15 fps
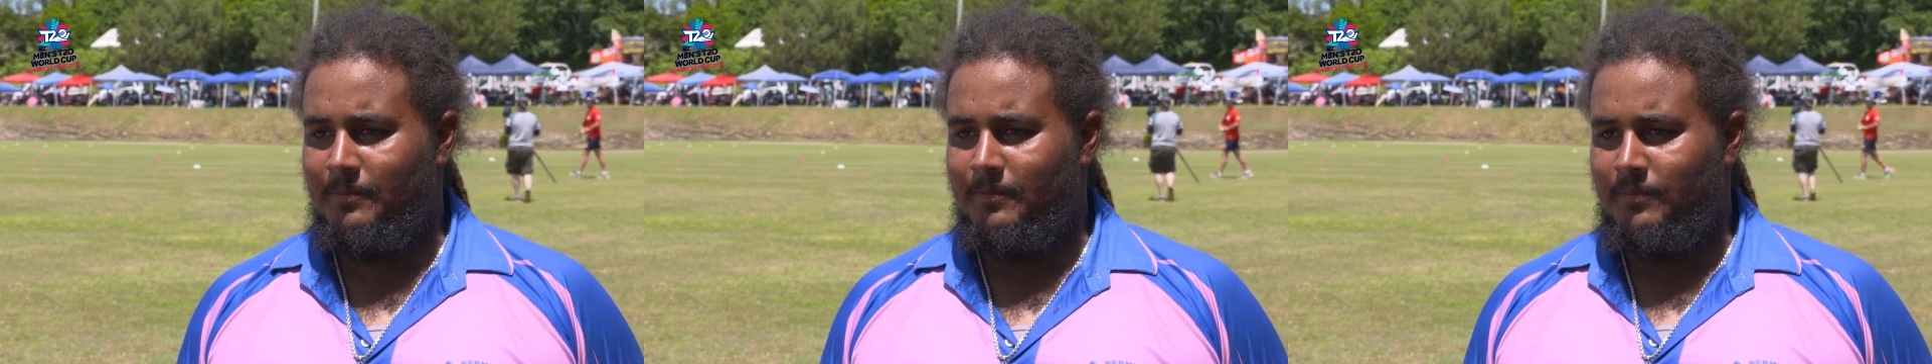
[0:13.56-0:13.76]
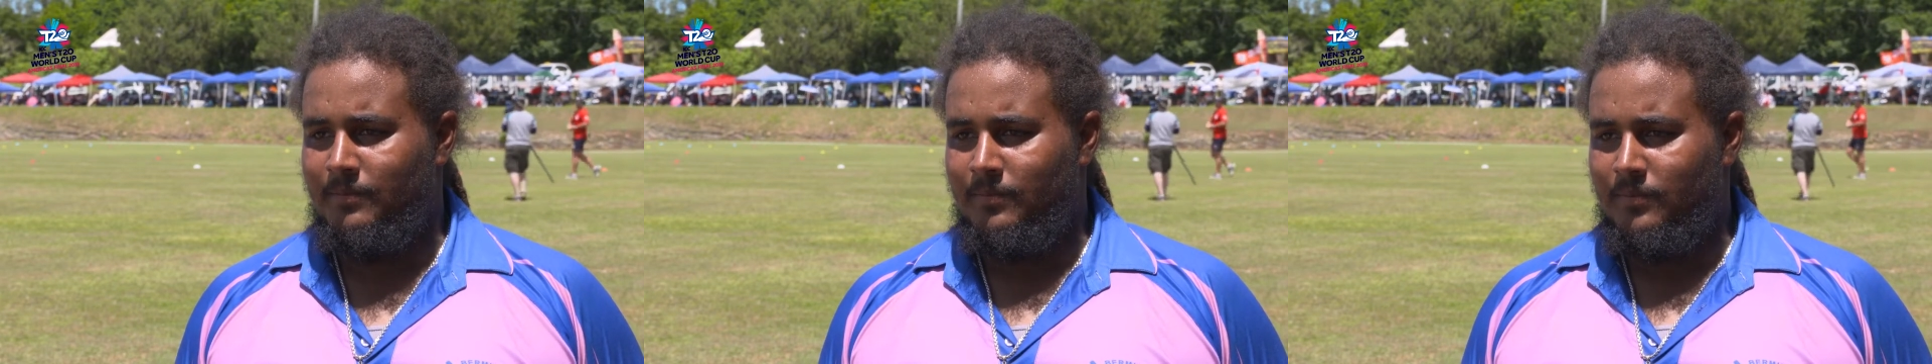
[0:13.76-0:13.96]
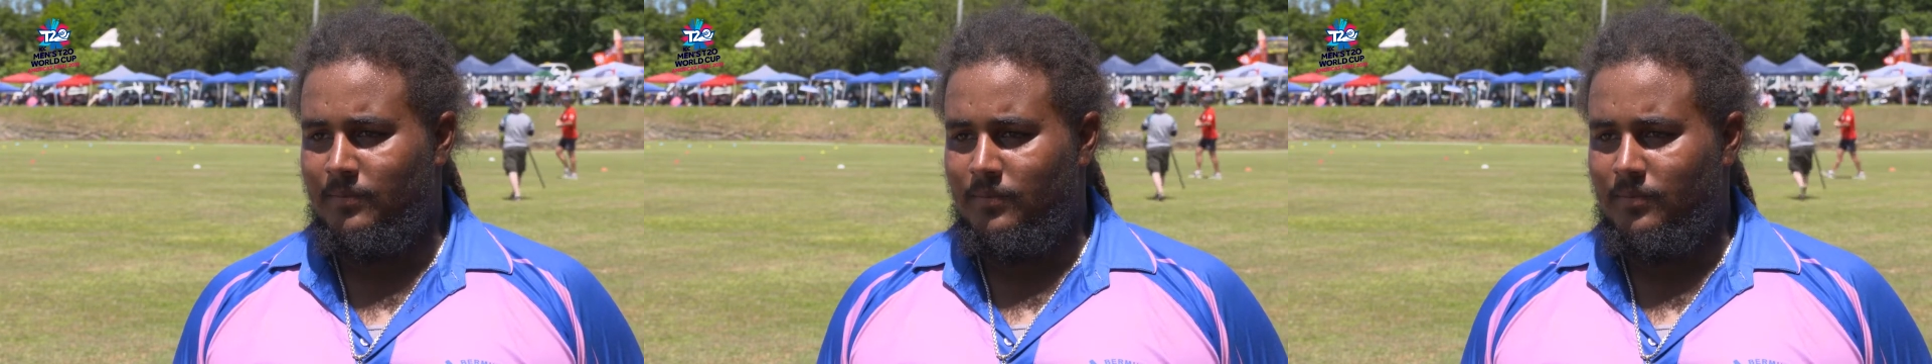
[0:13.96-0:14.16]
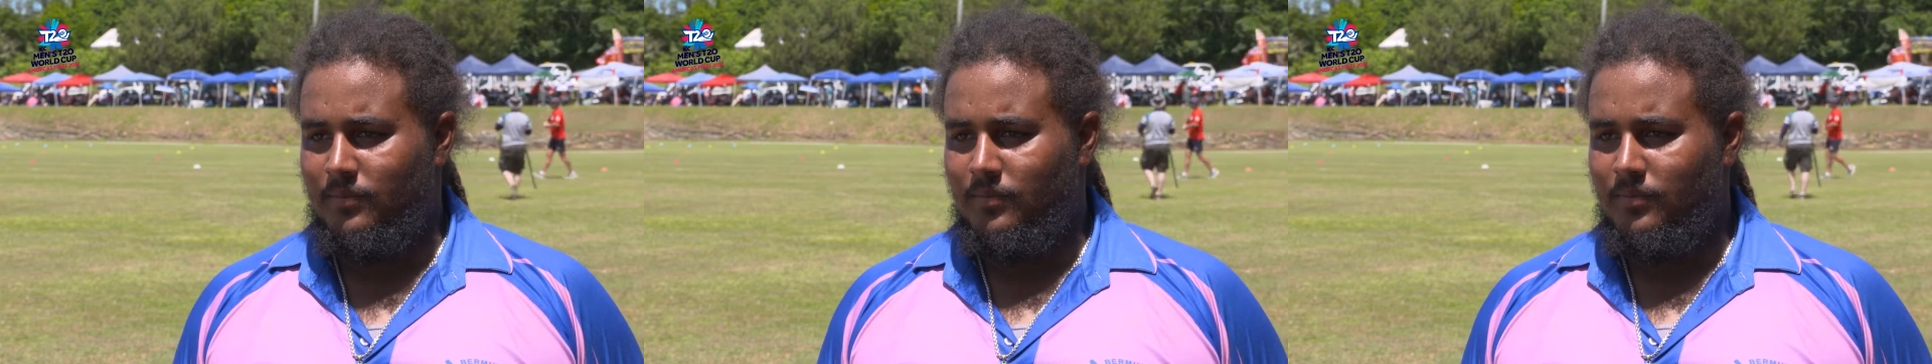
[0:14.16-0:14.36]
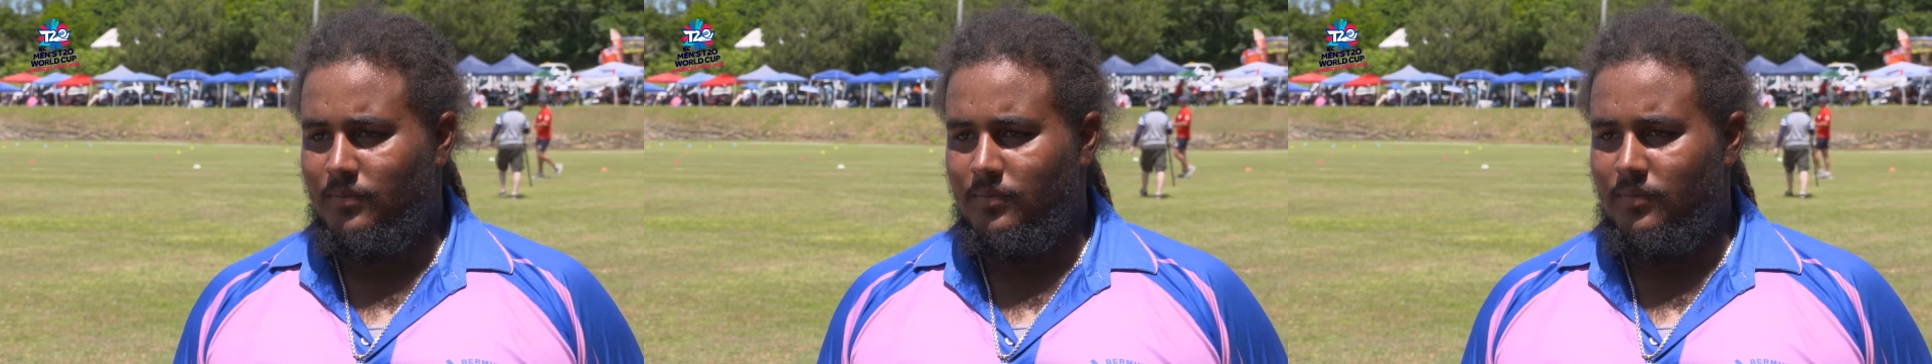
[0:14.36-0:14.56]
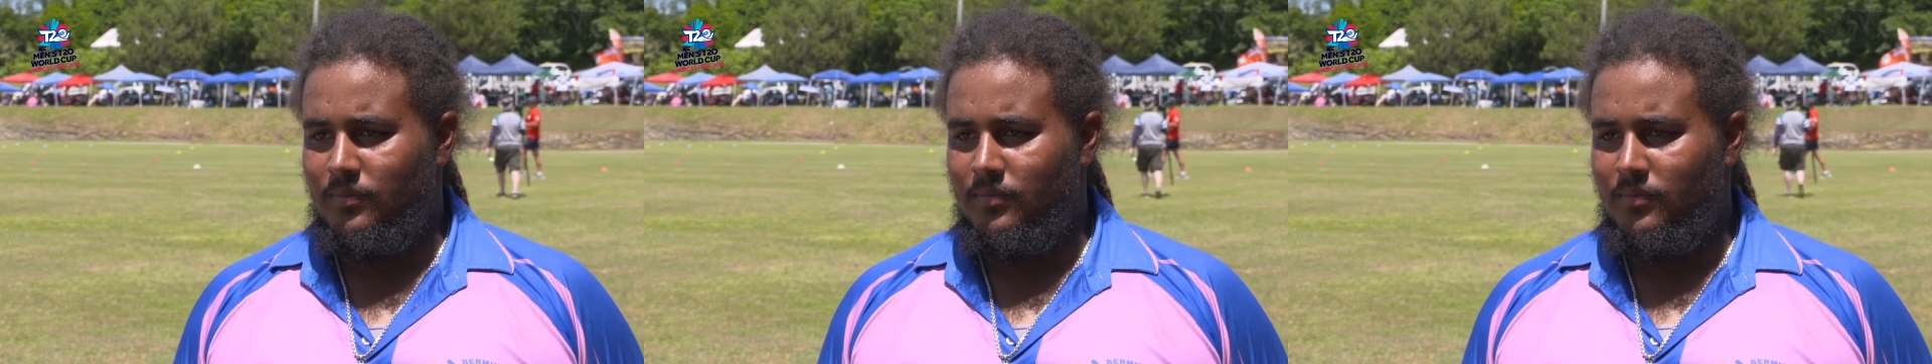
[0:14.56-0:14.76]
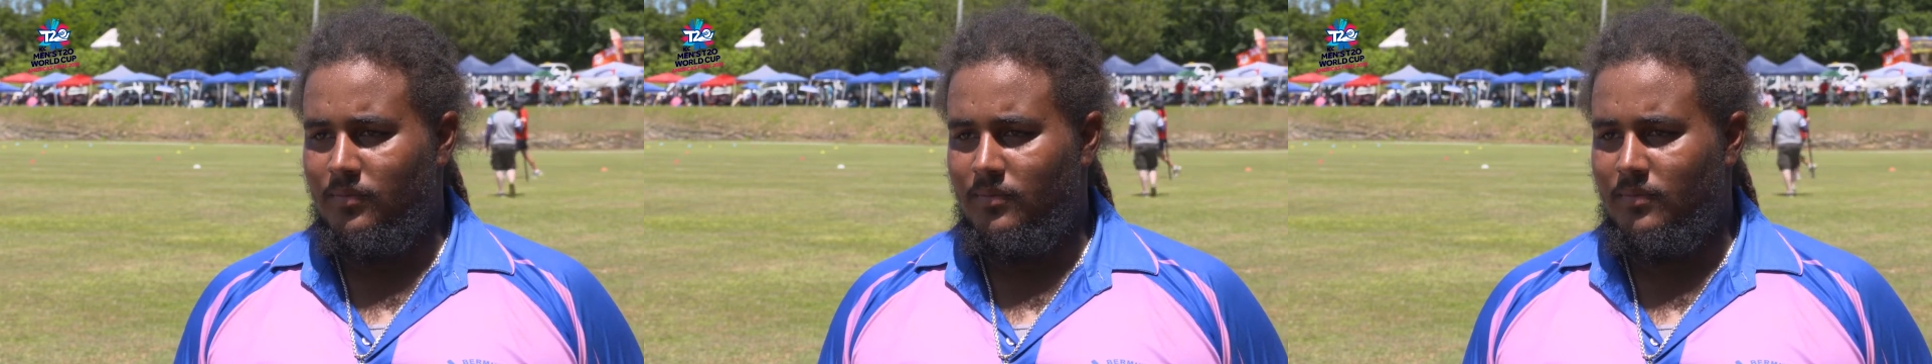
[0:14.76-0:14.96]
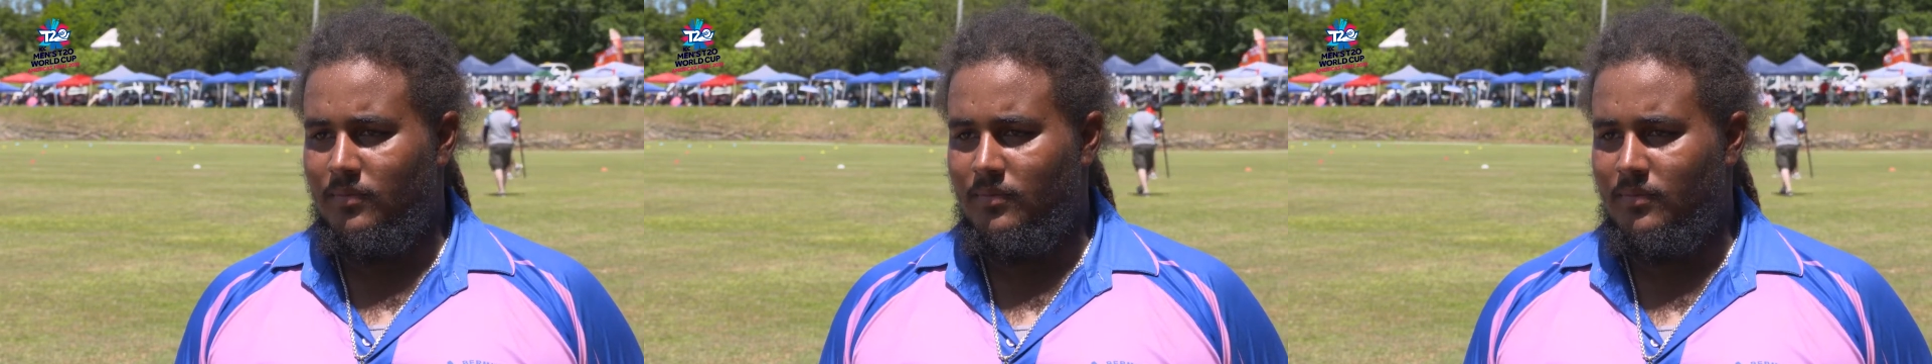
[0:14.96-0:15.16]
You were uh, pretty pumped
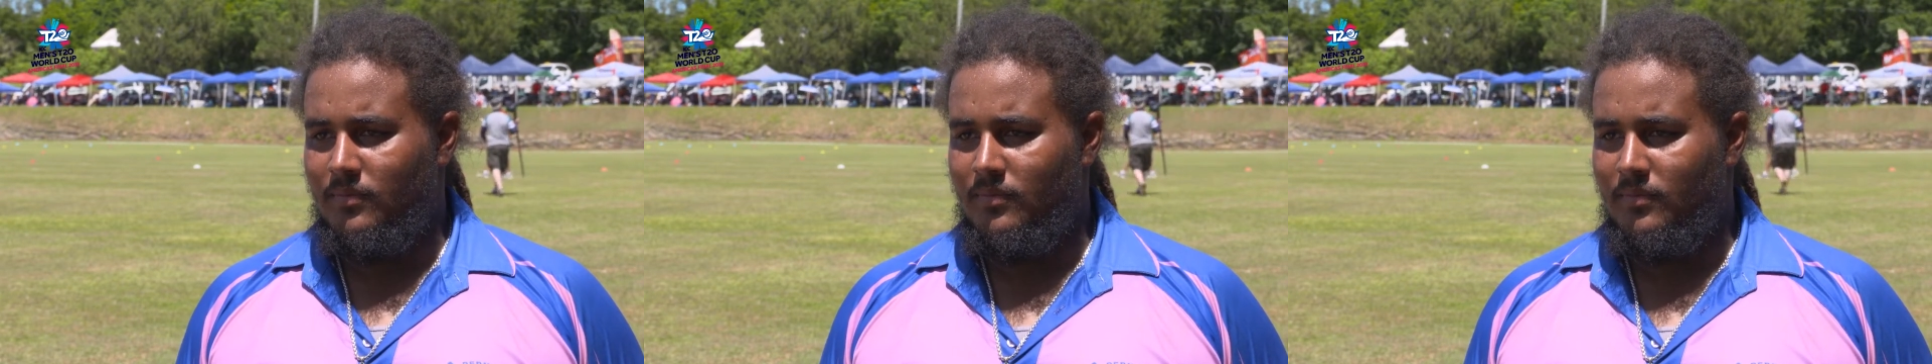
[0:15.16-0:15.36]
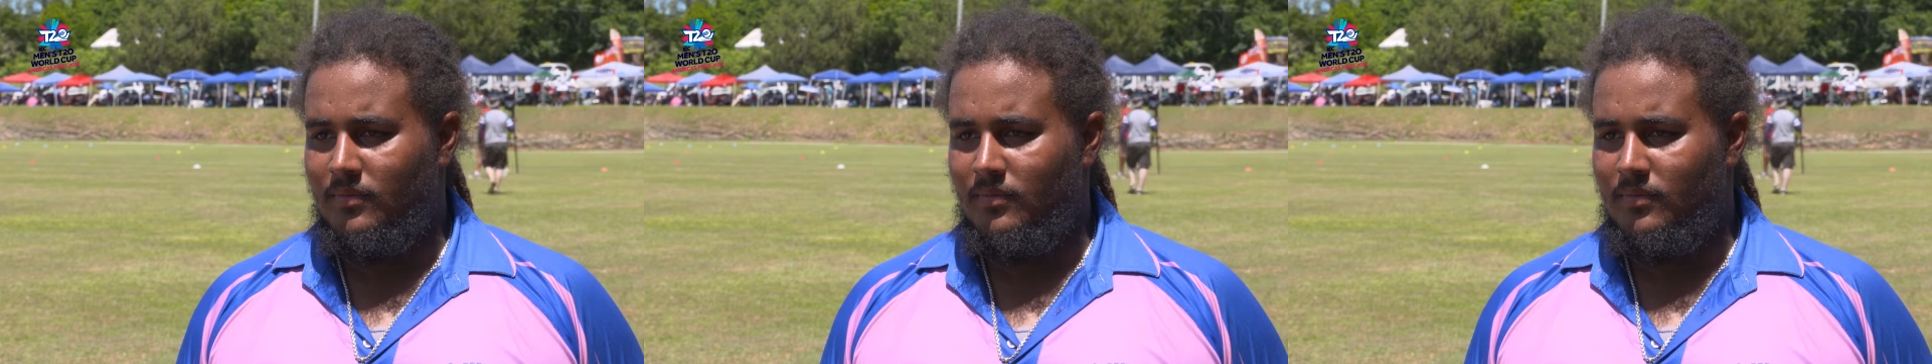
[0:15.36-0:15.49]
after one or